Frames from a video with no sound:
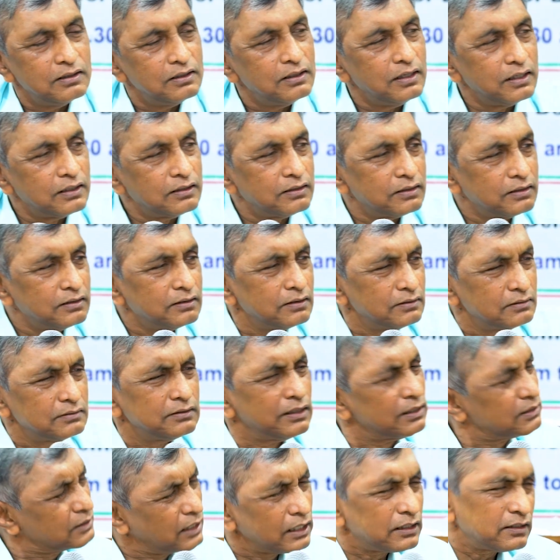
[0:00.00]

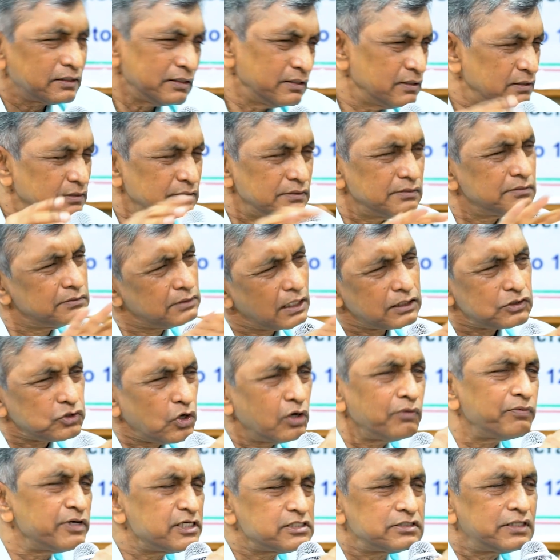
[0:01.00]
and that's
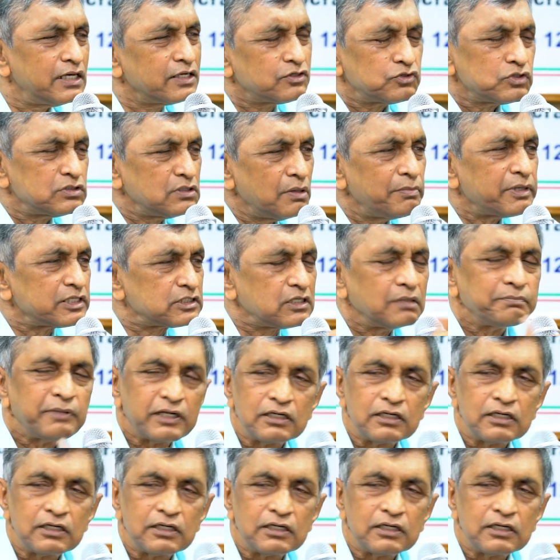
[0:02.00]
always there to some extent.